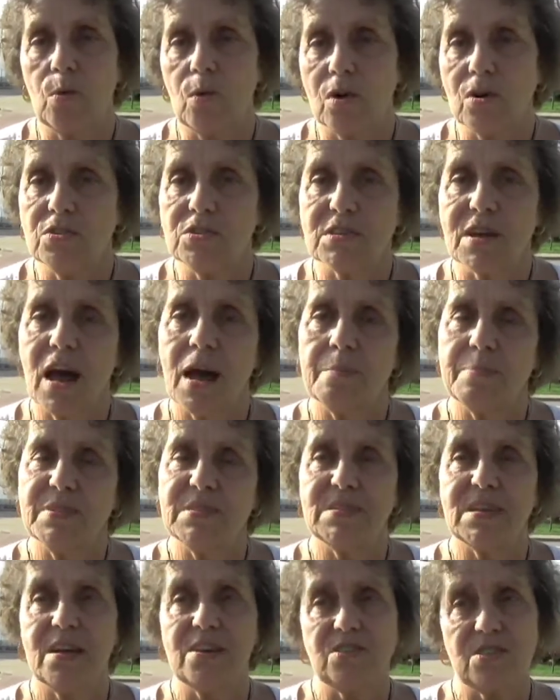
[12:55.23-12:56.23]
workers'
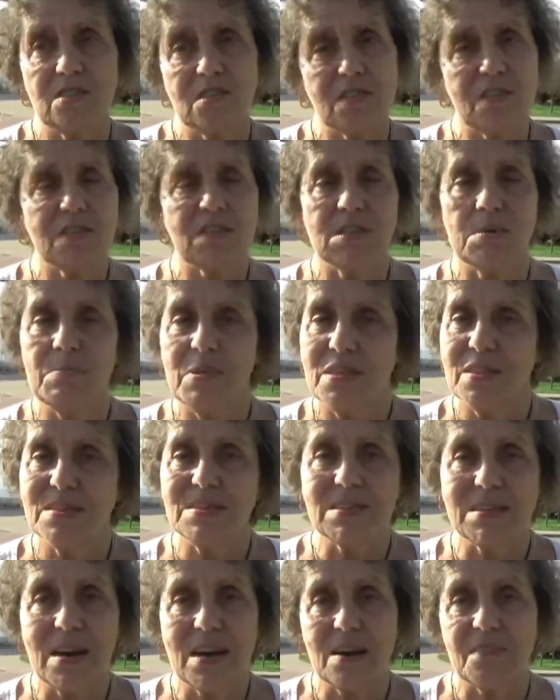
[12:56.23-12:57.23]
compensation system in the
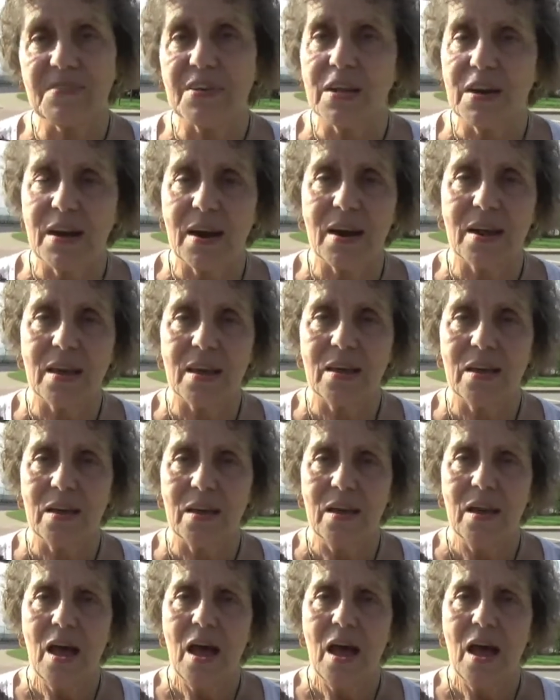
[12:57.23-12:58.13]
state of Connecticut